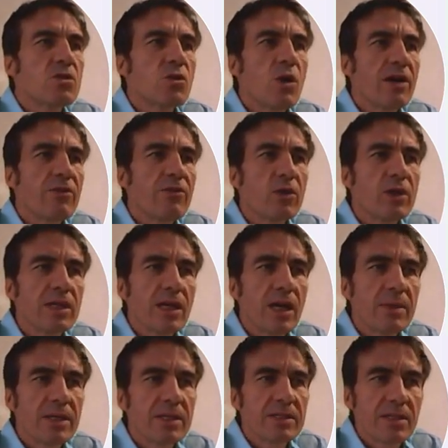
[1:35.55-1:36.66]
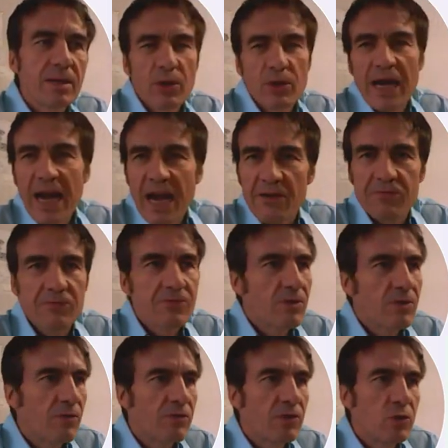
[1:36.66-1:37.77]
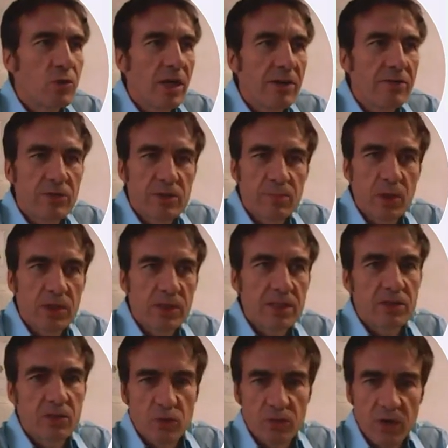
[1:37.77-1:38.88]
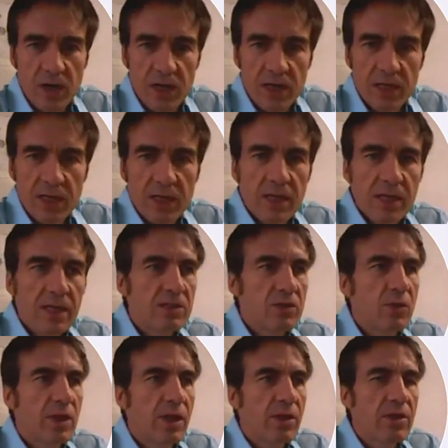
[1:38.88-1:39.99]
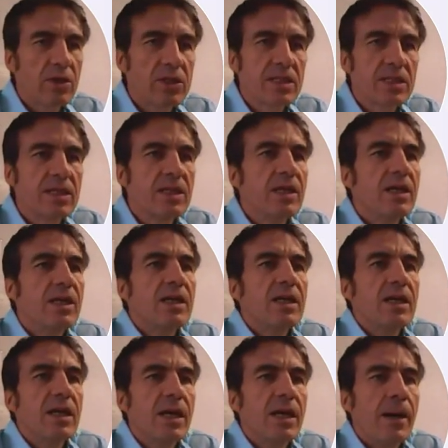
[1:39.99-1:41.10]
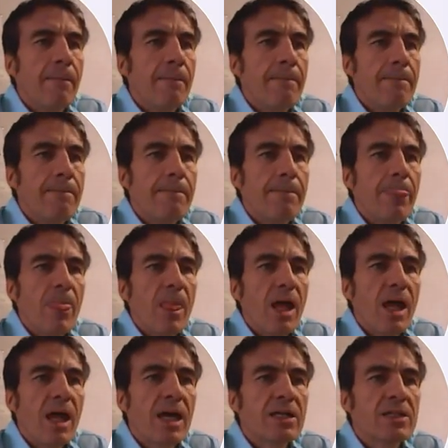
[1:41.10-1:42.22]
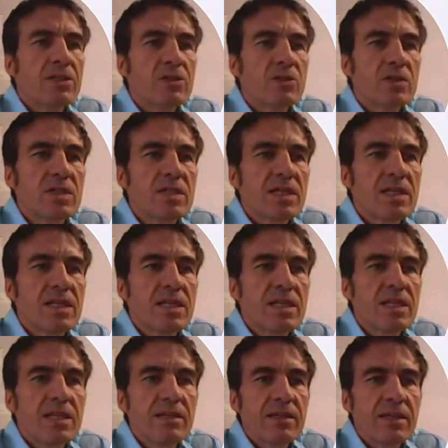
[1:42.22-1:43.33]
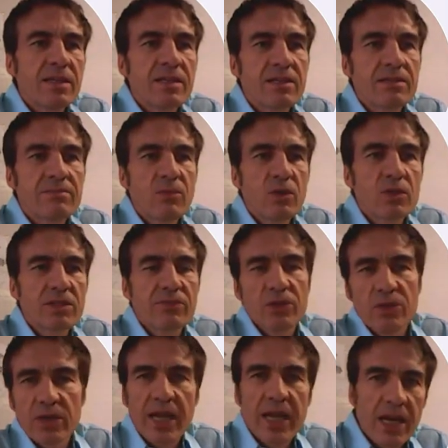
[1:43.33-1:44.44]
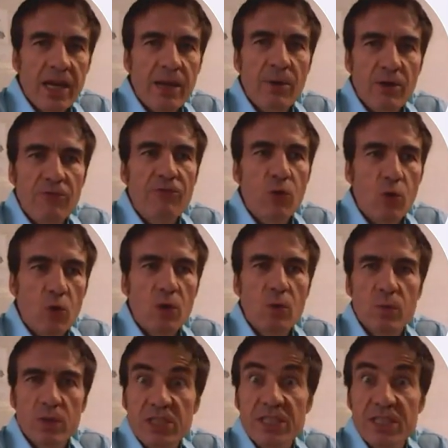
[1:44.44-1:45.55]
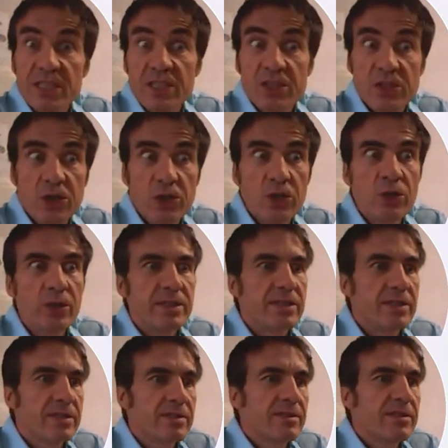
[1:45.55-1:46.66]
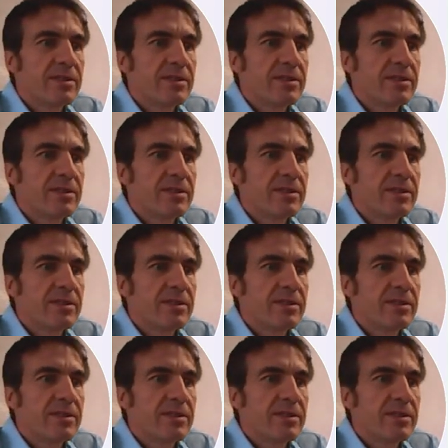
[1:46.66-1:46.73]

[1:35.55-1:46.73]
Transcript: So I'm at about half of you have responded so far. It's only Thursday. And you'll see, most of you are getting about 4, which is good.